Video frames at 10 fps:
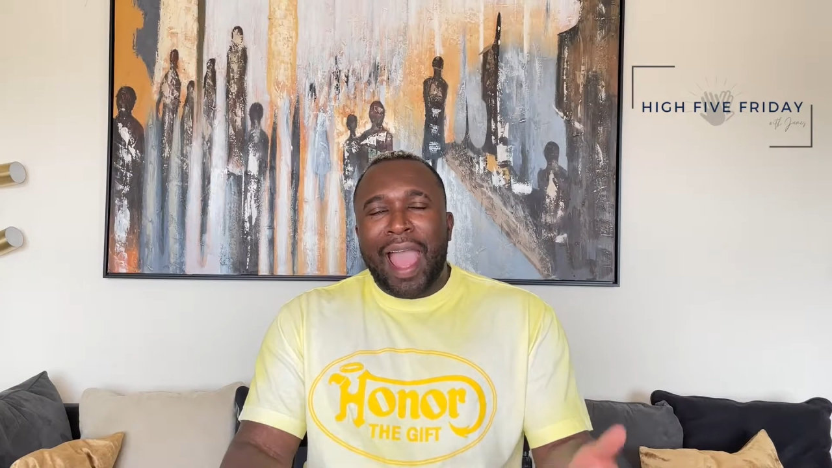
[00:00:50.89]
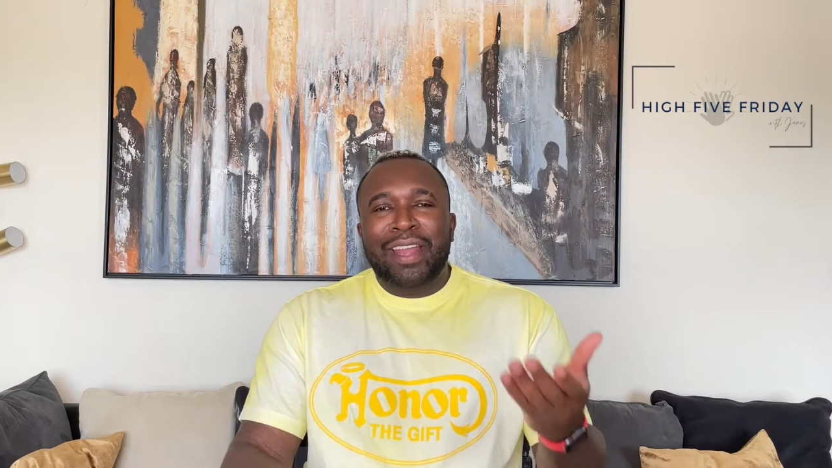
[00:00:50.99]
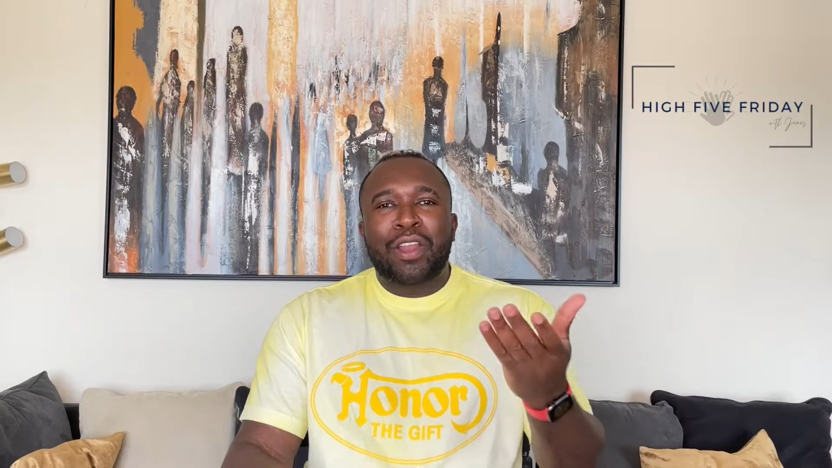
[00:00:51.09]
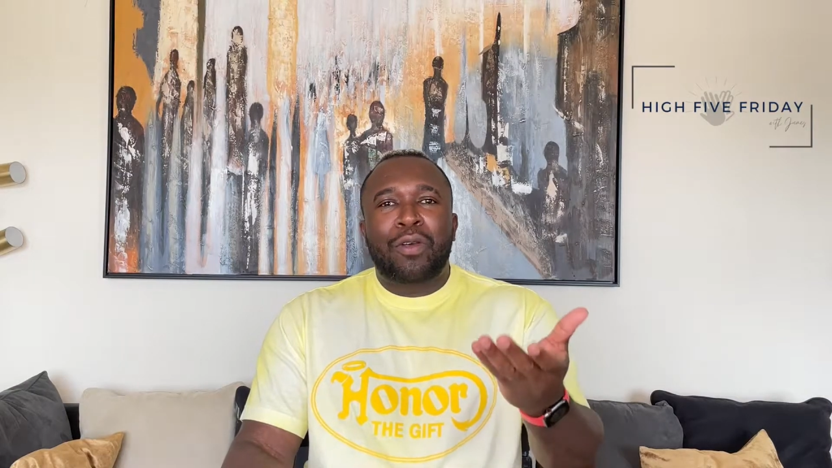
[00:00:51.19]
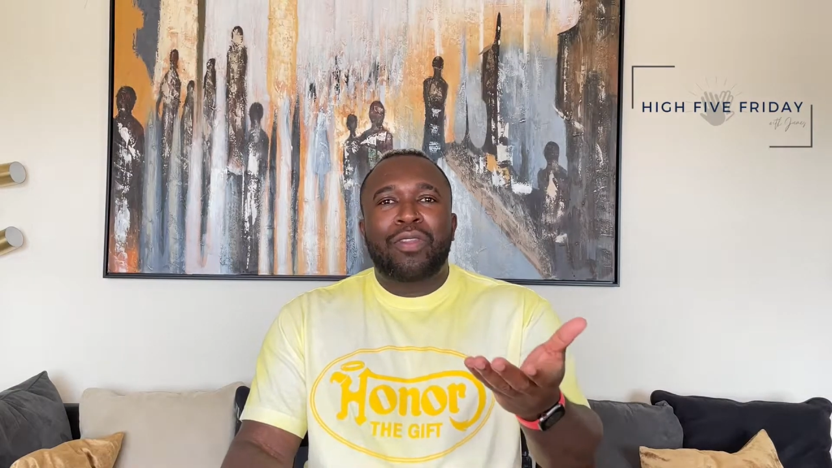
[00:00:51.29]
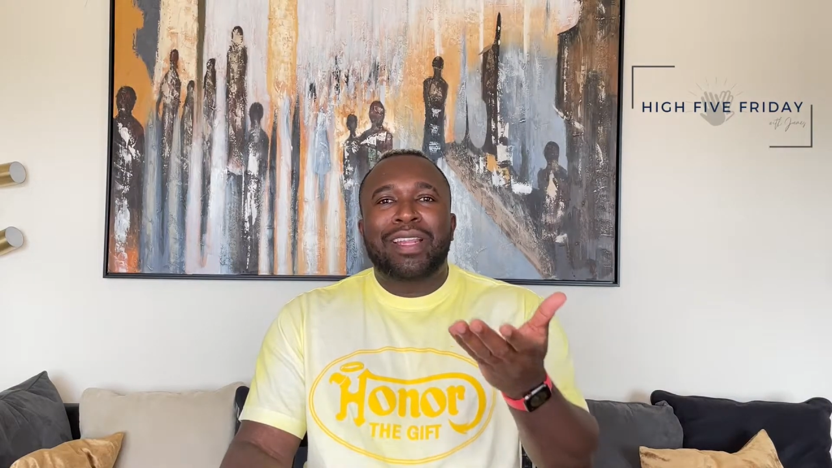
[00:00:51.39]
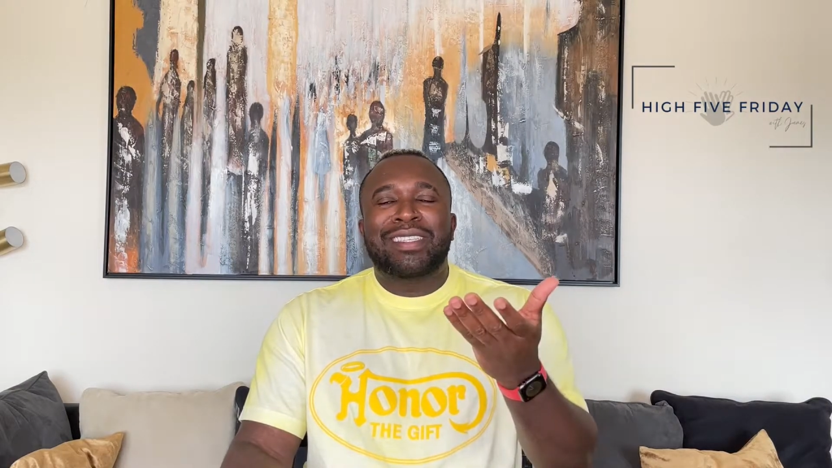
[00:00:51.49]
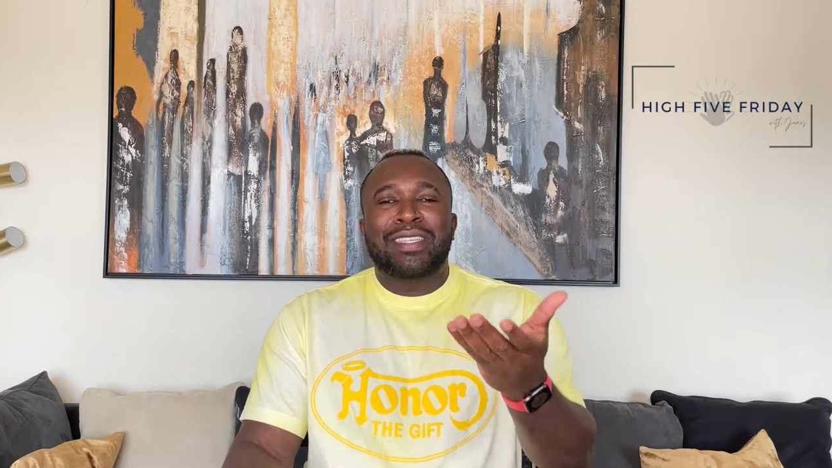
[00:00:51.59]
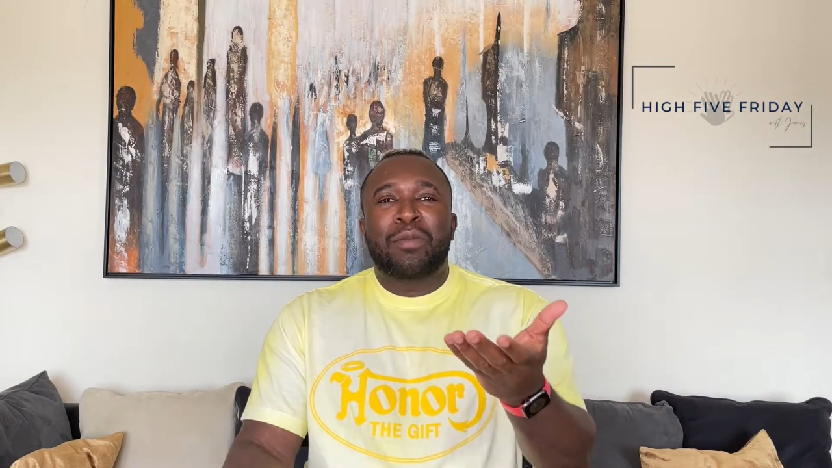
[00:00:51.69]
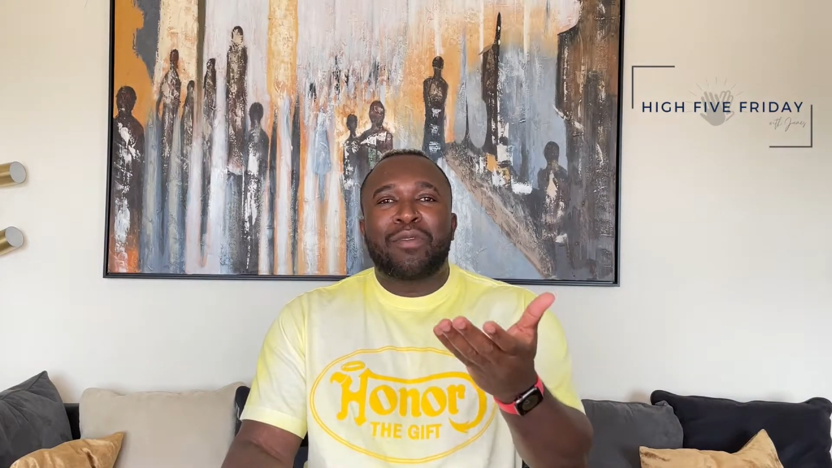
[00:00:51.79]
I know that
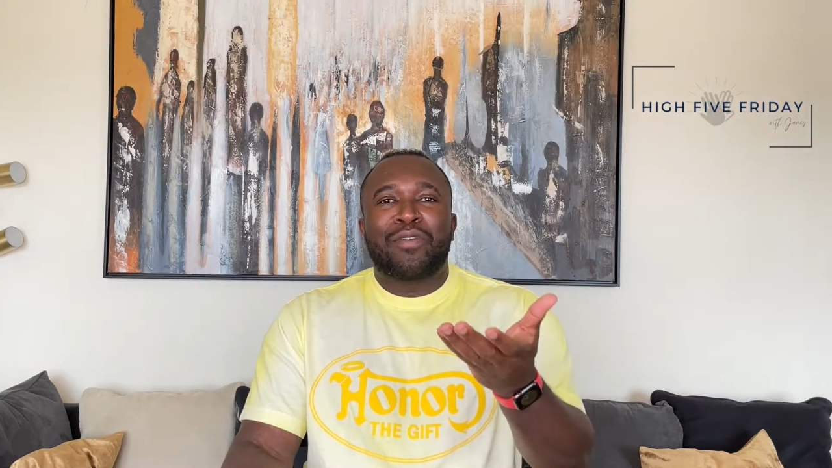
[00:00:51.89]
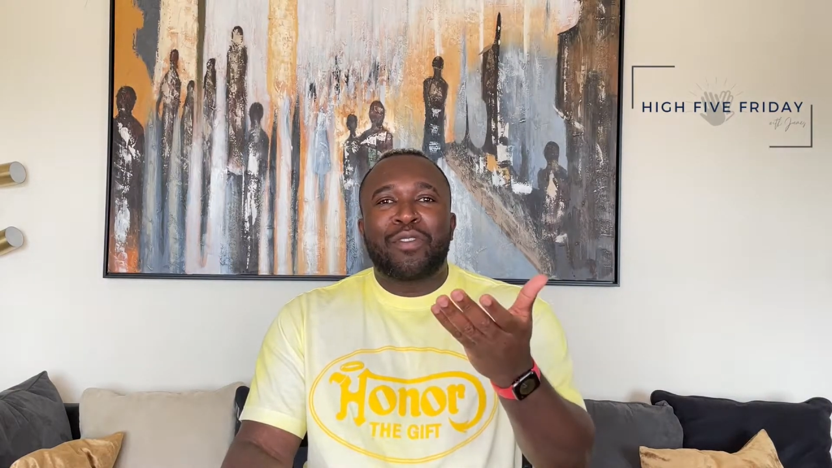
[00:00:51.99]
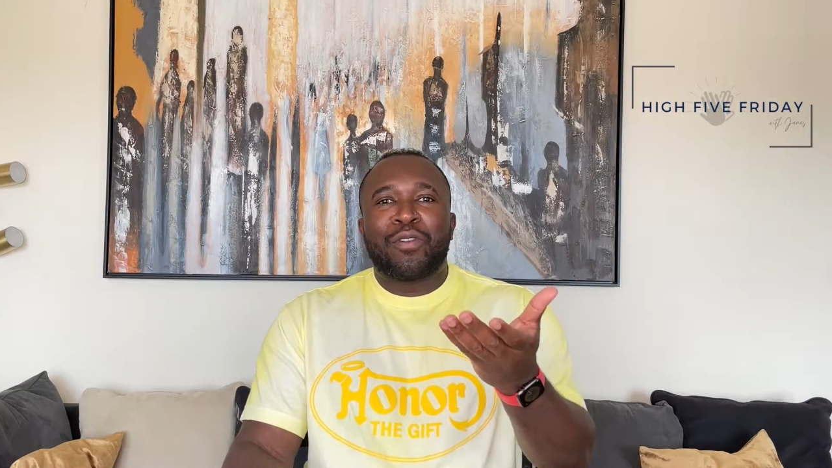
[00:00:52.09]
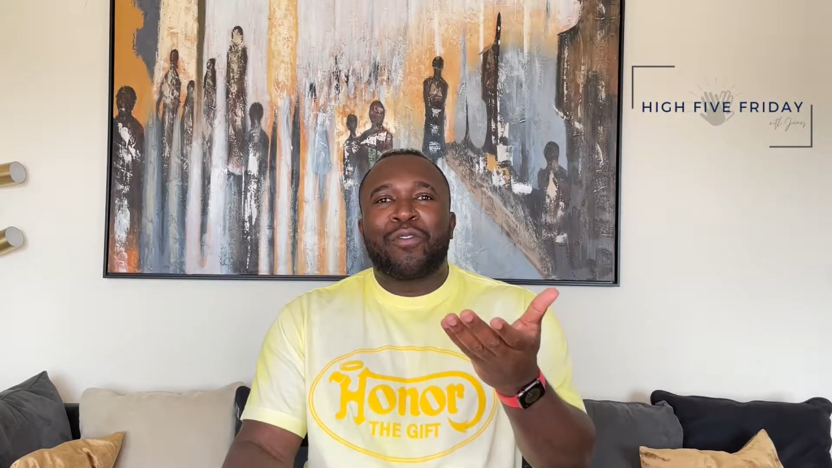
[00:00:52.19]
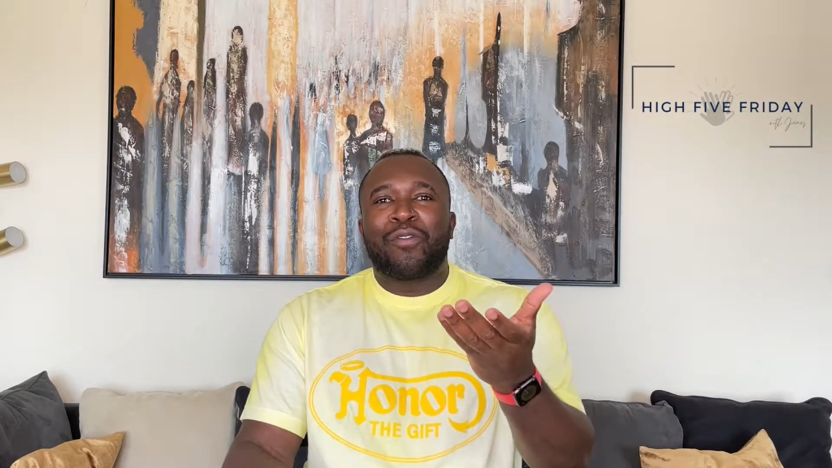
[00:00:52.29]
some of you